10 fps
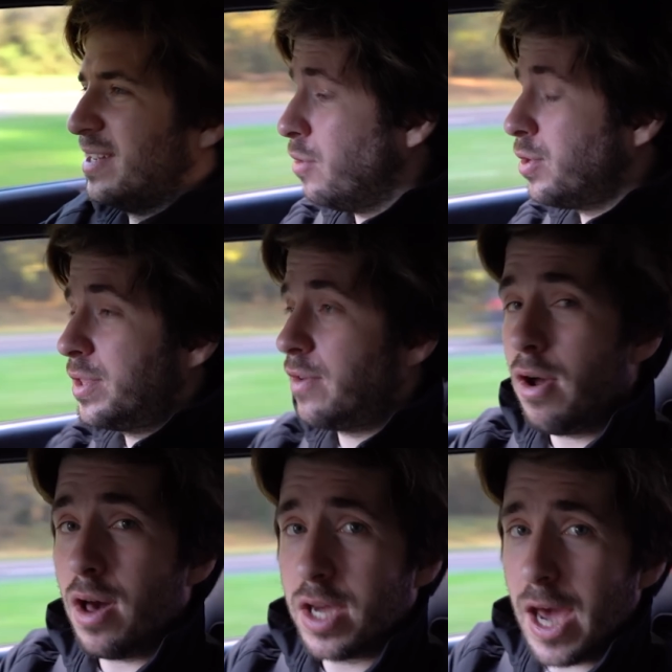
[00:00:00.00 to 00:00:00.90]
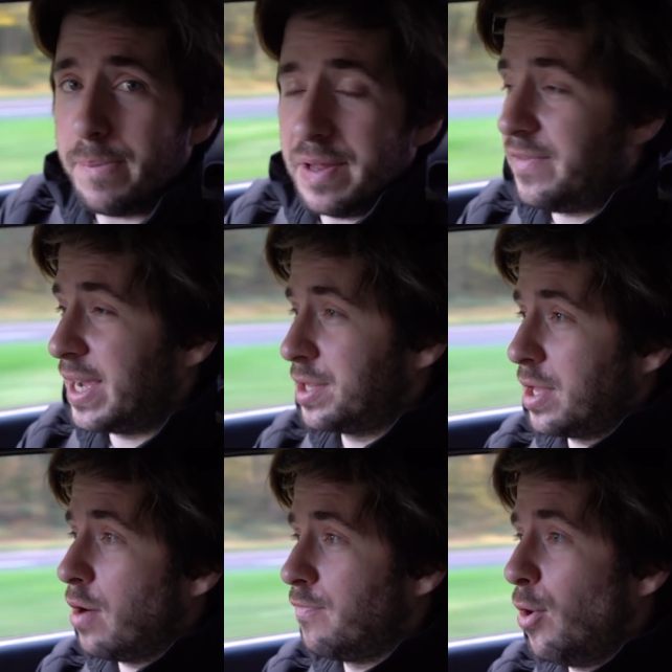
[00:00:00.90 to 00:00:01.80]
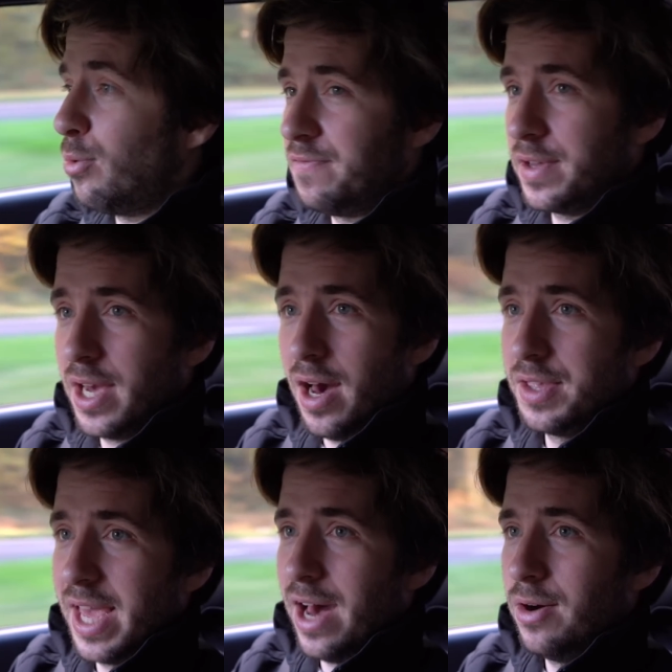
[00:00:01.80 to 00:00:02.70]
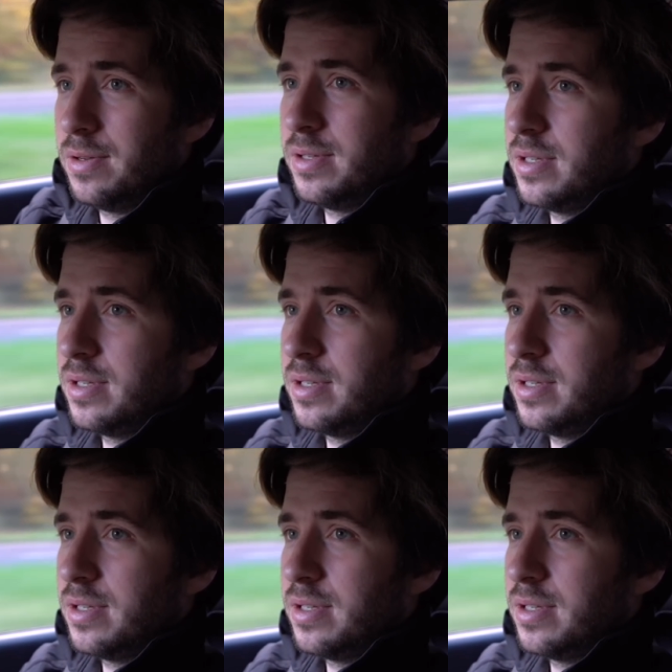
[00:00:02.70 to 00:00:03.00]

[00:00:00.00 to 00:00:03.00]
Although there are a couple of things that are wrong with the car now.